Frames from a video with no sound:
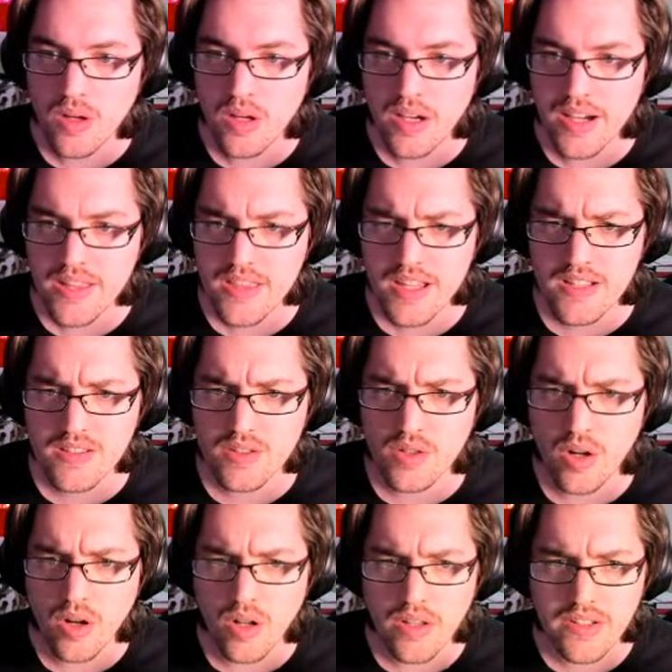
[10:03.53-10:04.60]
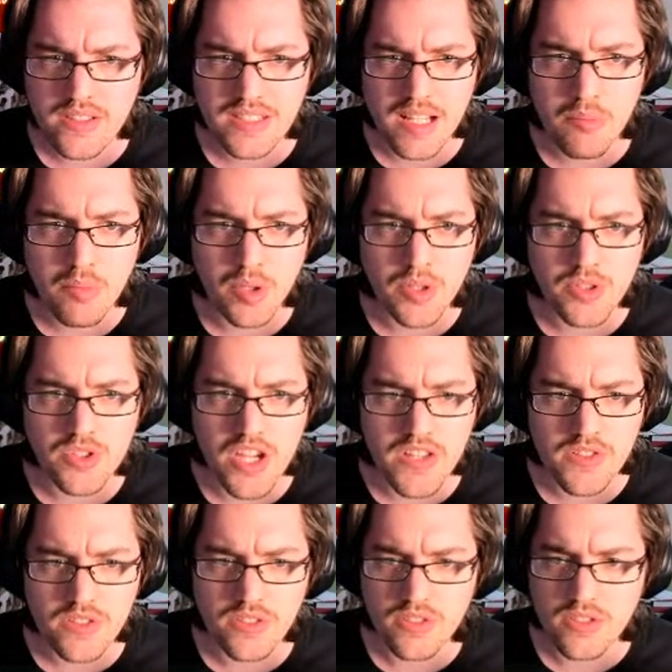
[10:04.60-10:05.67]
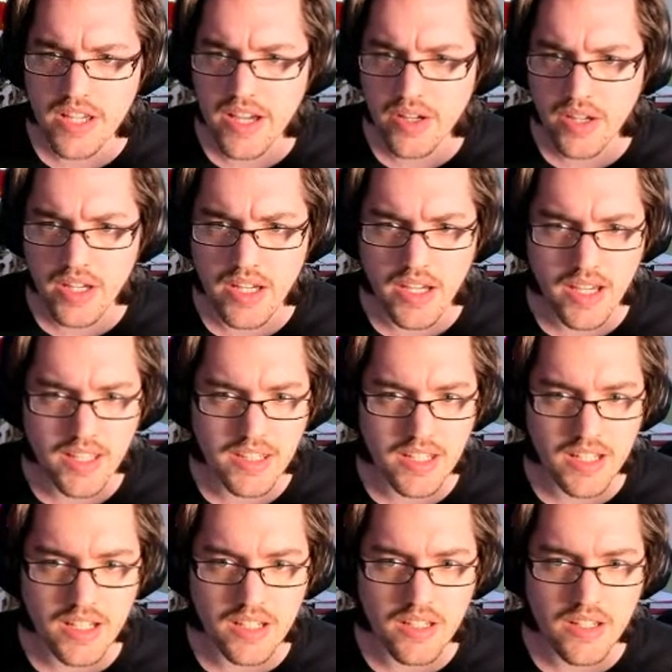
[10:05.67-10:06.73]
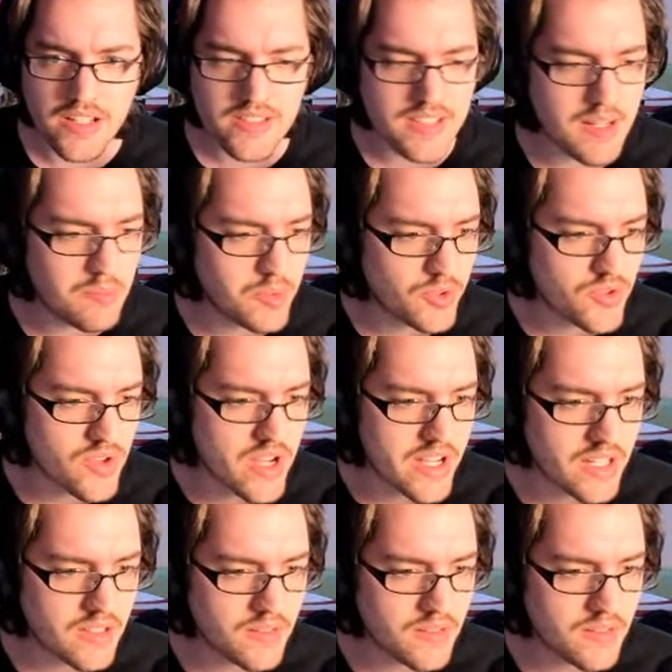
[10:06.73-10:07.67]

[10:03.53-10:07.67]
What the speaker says: I think it's called example.json. Yeah, okay, and then example track.